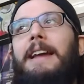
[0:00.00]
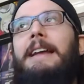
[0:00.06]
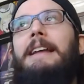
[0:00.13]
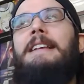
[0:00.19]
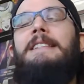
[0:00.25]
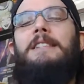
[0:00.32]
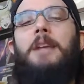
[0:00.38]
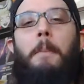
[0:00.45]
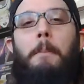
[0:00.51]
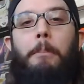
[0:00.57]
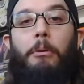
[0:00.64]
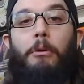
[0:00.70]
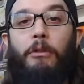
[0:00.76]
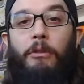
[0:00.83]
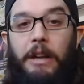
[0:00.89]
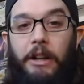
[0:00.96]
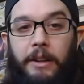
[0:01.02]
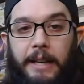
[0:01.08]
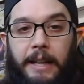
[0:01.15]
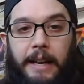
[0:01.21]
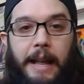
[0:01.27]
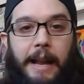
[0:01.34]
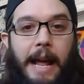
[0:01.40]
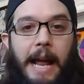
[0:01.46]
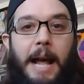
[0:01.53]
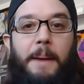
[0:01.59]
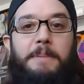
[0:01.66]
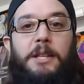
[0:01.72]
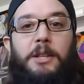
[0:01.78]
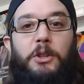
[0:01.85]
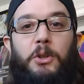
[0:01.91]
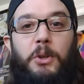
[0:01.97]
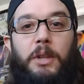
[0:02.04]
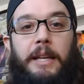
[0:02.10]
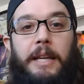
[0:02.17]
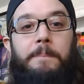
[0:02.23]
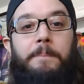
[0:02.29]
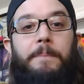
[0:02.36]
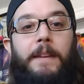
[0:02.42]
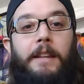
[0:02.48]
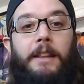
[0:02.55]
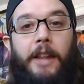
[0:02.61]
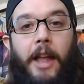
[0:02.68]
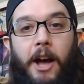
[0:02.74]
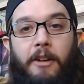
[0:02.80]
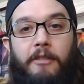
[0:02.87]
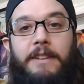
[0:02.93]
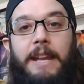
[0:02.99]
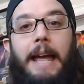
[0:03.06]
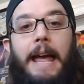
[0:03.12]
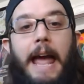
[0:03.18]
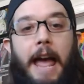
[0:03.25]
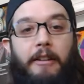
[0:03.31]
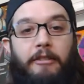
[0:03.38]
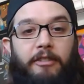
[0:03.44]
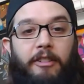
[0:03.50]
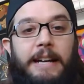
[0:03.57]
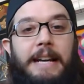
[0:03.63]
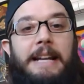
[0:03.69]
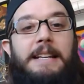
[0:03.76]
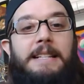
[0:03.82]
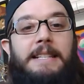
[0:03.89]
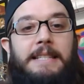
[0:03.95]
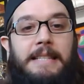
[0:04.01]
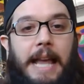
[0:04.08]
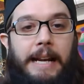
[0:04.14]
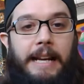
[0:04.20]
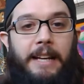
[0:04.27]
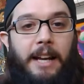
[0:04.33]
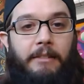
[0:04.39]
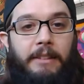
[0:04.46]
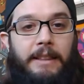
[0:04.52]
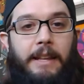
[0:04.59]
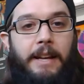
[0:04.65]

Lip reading: is brilliant, and I absolutely loved every second of it.